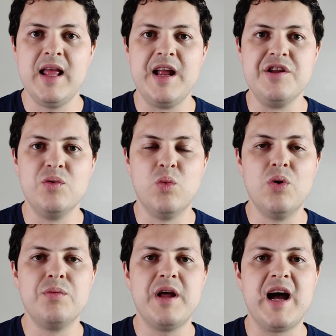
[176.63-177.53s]
and you
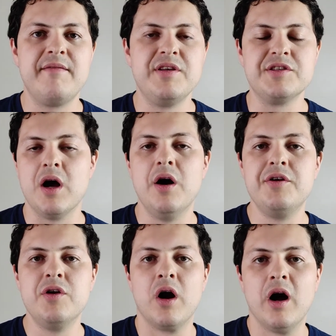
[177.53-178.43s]
won't have these
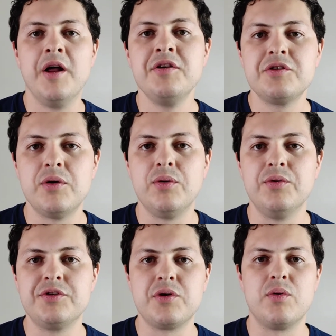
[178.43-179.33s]

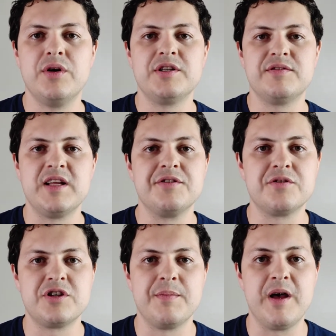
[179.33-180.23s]
untold stories of
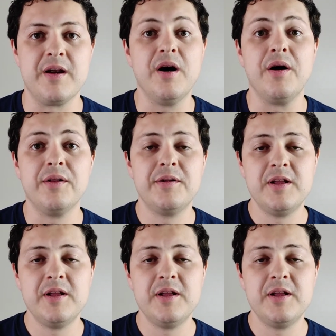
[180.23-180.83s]
censorship at all.